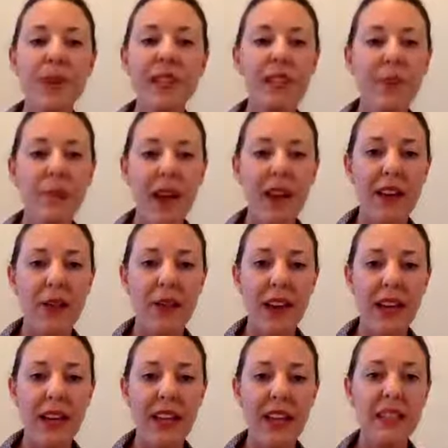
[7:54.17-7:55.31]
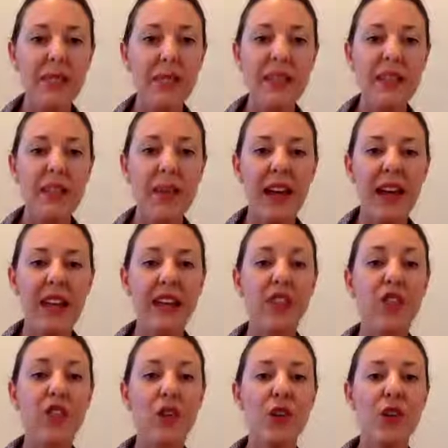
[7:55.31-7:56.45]
peace of mind, right? It's peace of mind.
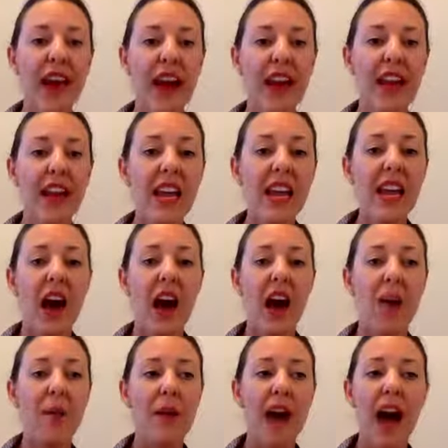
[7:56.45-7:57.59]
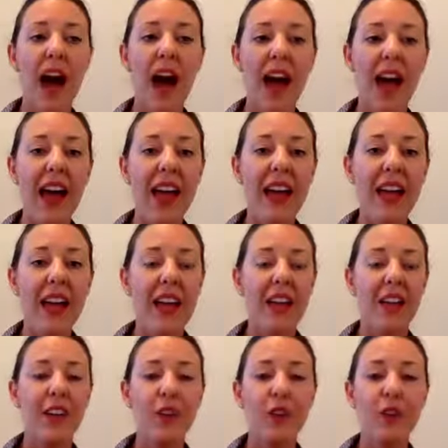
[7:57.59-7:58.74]
It's so that I,
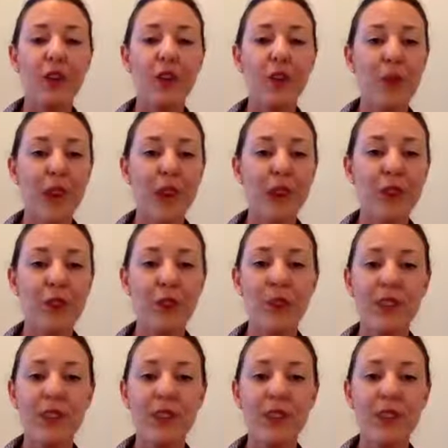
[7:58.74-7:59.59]
do my due